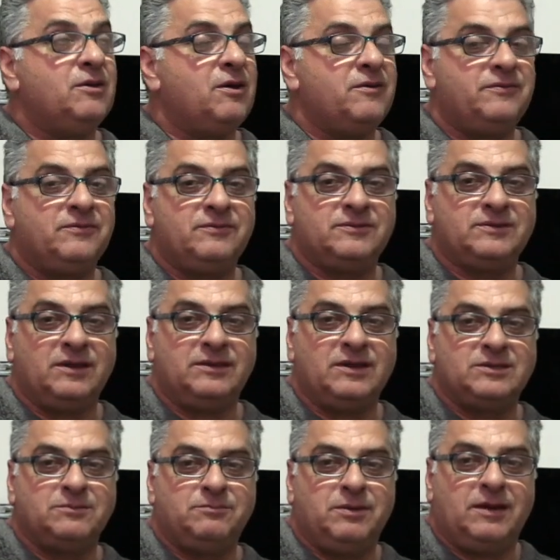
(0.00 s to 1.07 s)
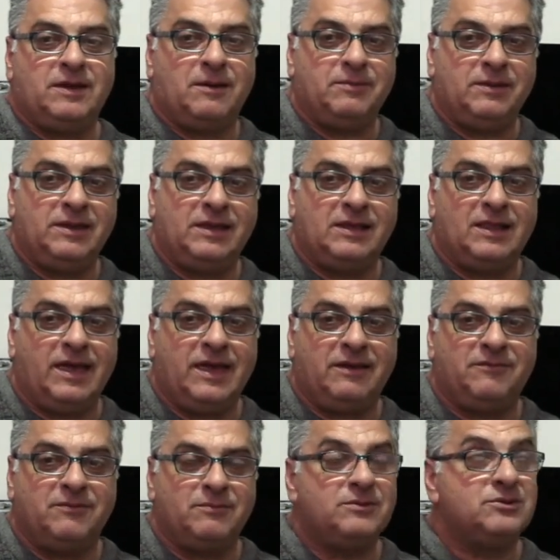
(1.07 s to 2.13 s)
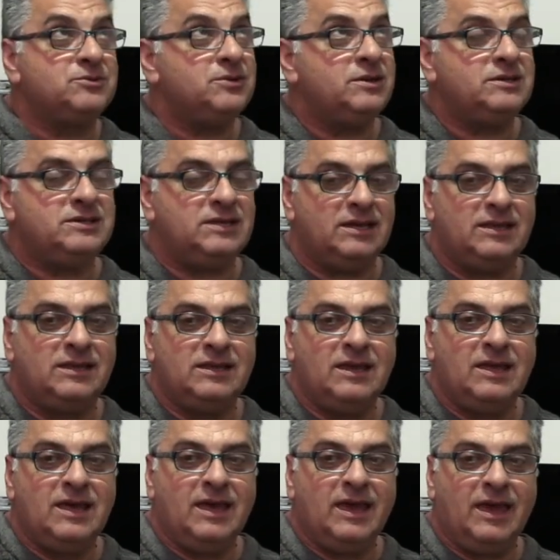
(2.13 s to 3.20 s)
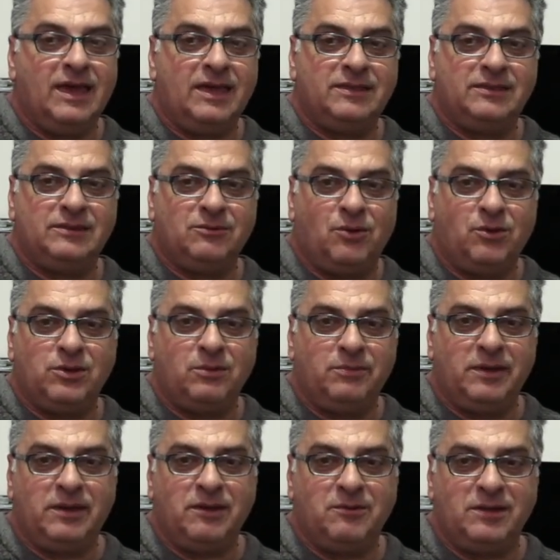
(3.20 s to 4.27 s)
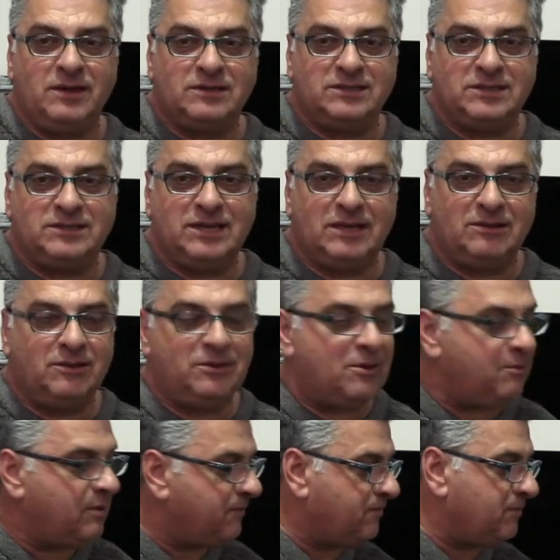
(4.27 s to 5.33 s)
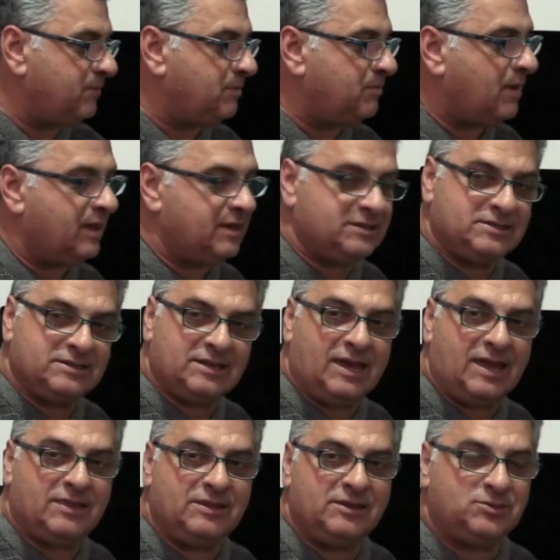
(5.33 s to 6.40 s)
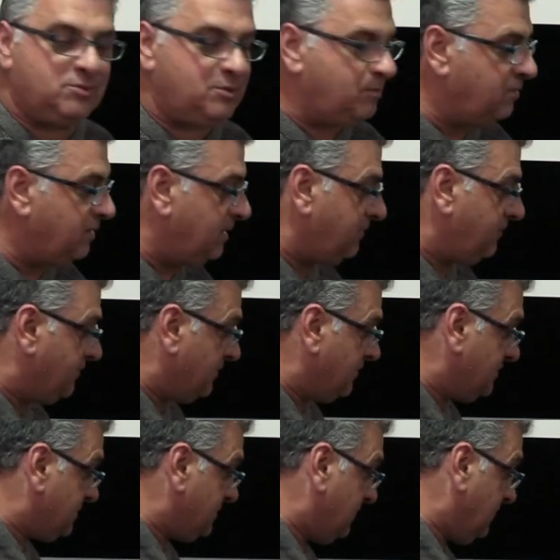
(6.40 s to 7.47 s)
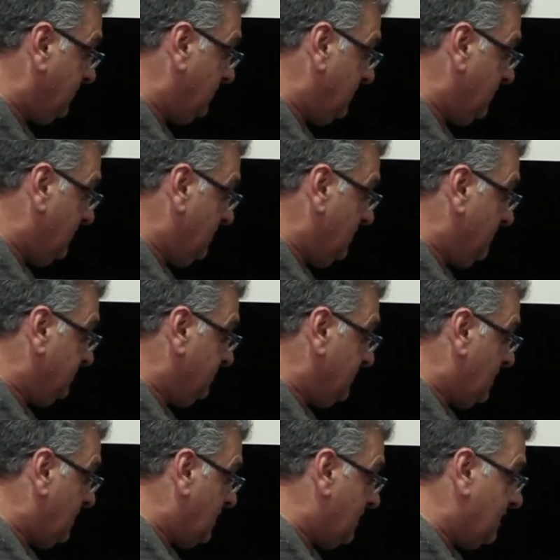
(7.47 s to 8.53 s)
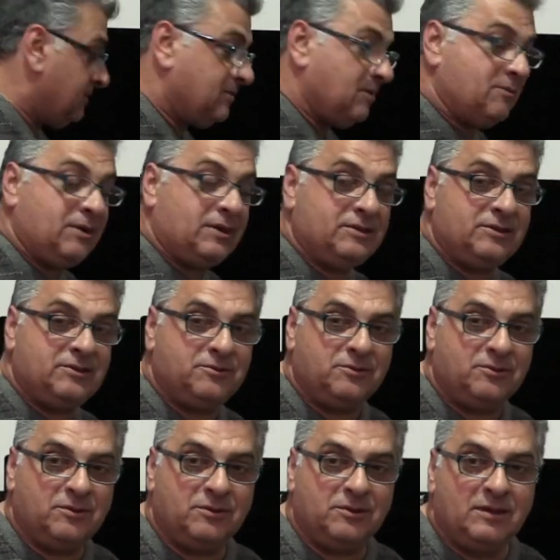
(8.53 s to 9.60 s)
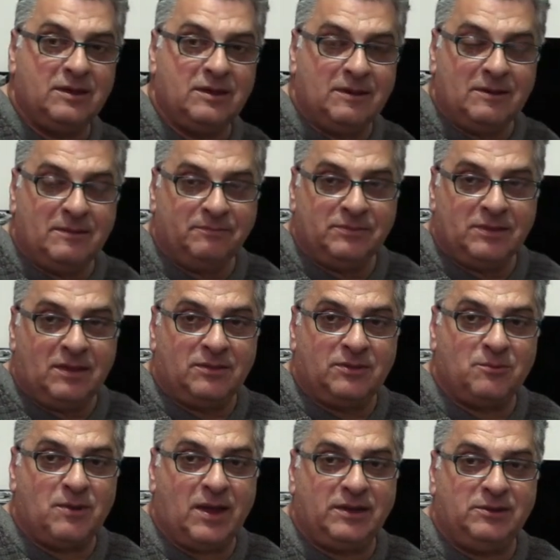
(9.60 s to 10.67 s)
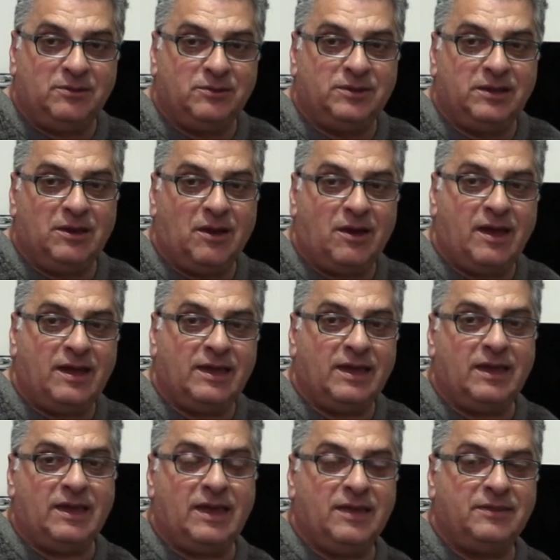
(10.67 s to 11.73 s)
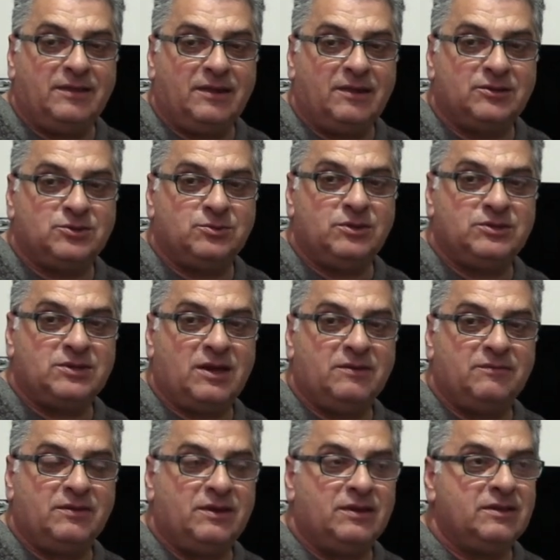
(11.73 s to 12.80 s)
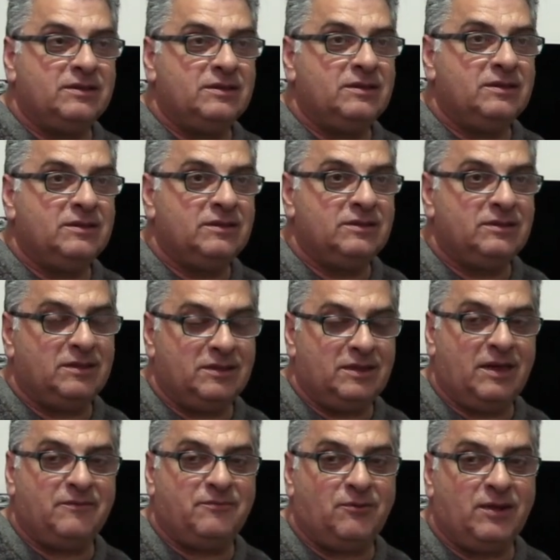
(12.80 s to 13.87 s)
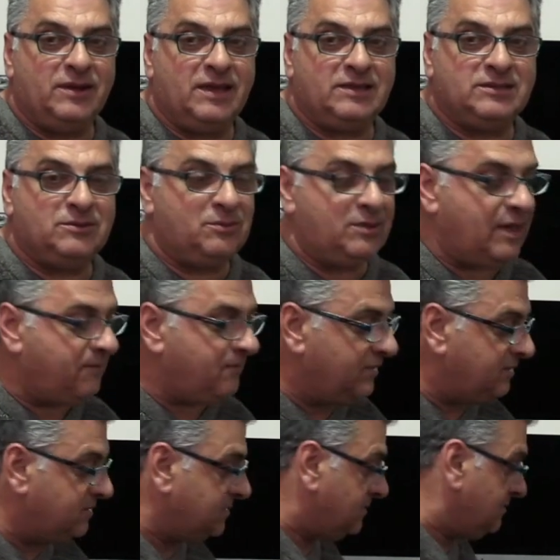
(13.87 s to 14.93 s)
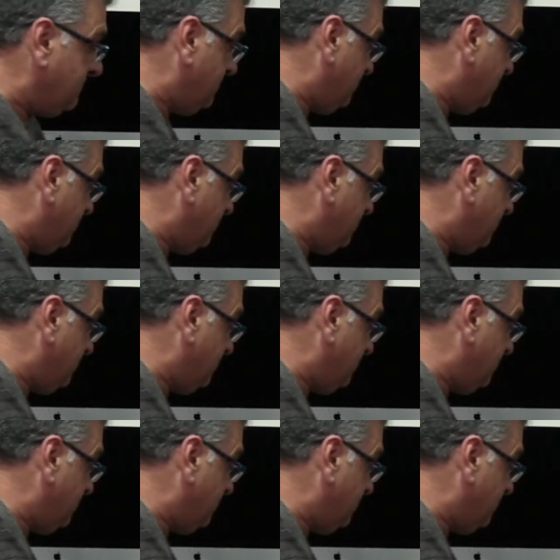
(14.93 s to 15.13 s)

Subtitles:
off so it doesn't pick up any clank from the strings here, and all you'll be hearing is the signal direct from the bass, and this will be firstly directly through the radial DI, and then I'll switch over to the F-1X and we'll have a listen.